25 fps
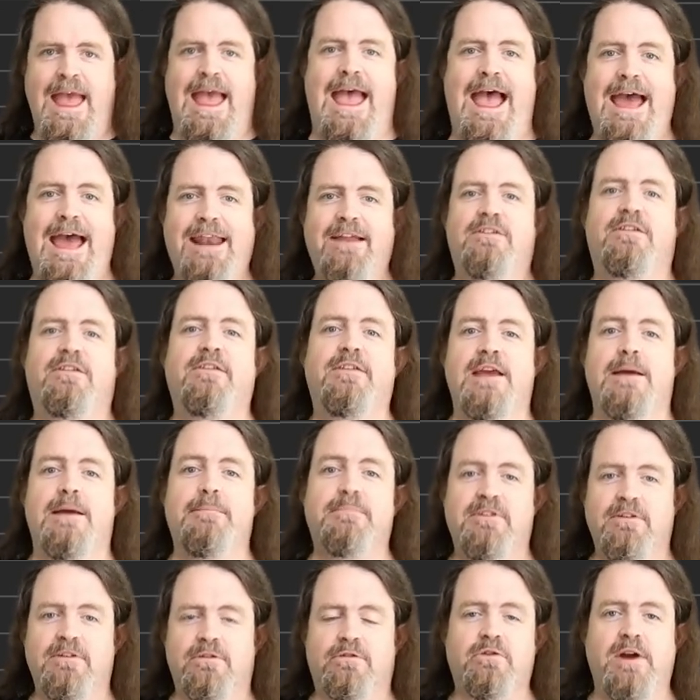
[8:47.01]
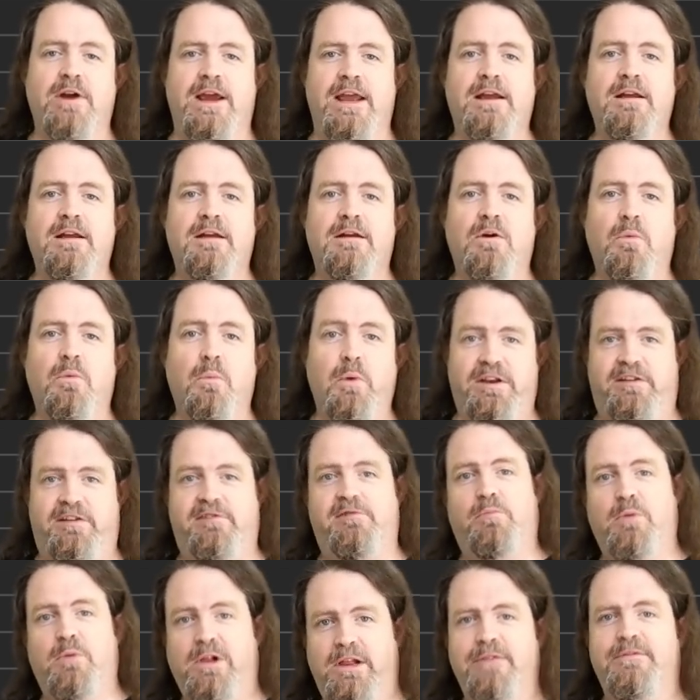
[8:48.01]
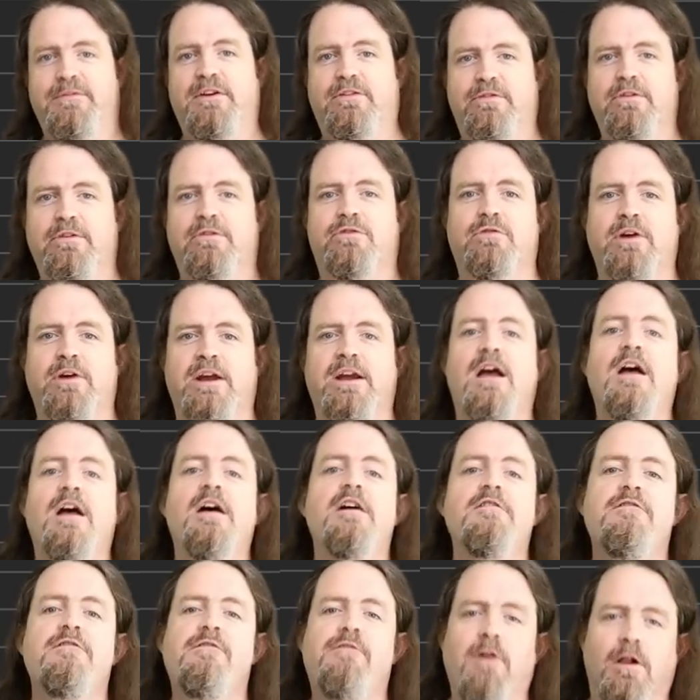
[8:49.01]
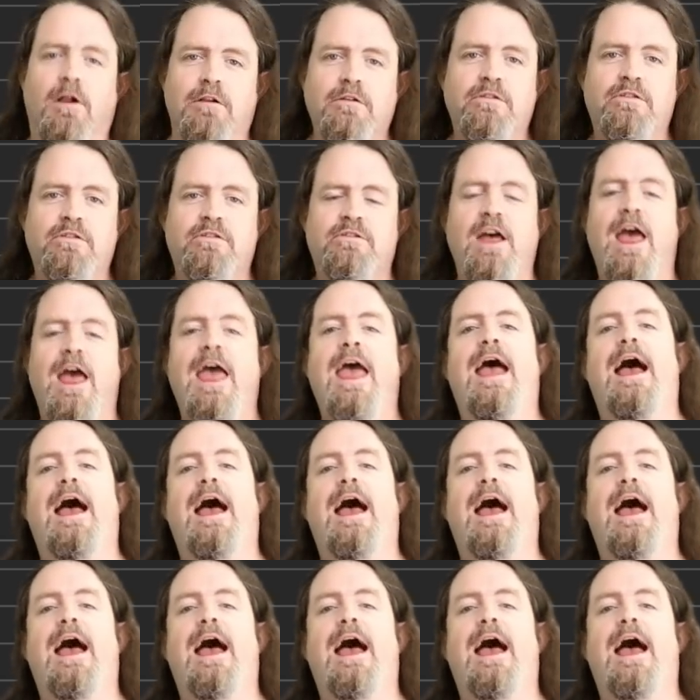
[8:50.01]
add it to the empty string, which will give us the string false,